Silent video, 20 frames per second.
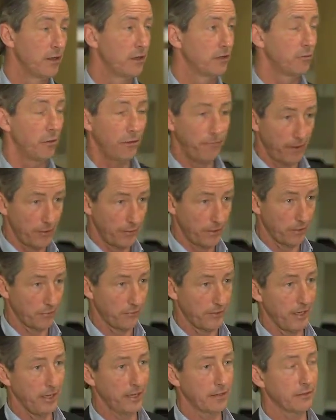So we found out
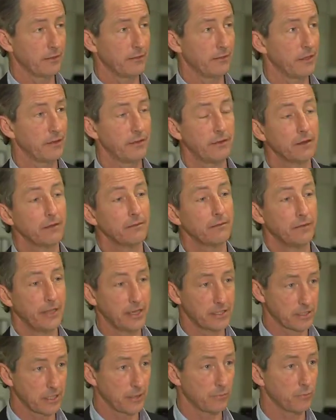that, and then the
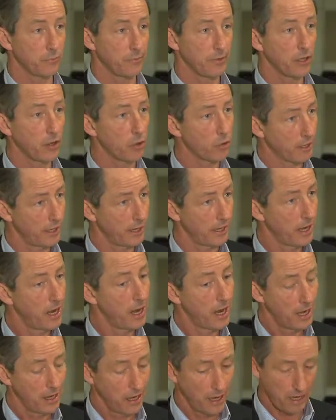next step would be, okay,
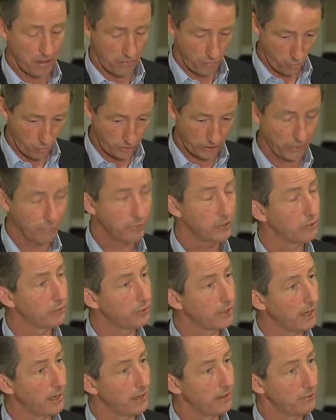what can we do
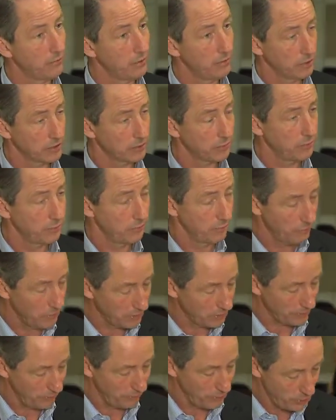now?
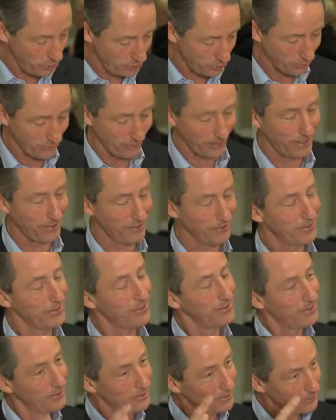What can we do now
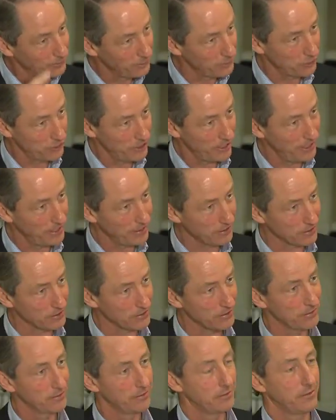to
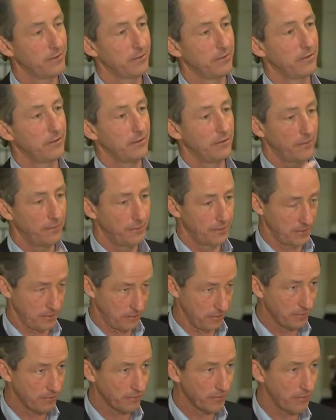change this
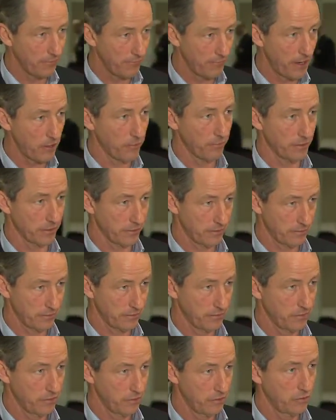environment
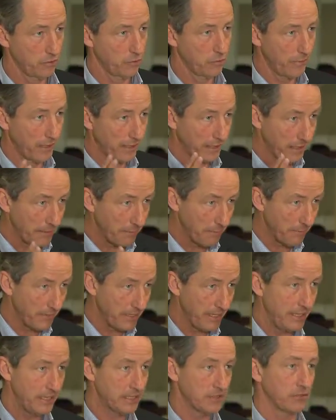to make it
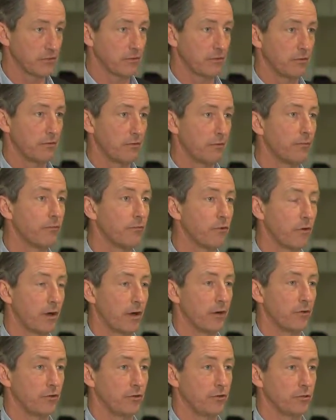easier for
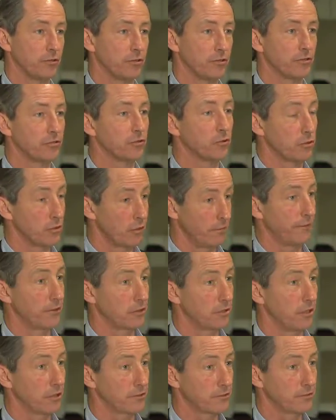our users to solve their
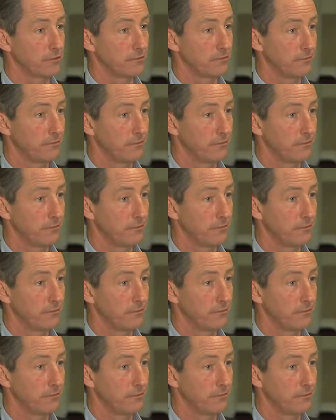tasks?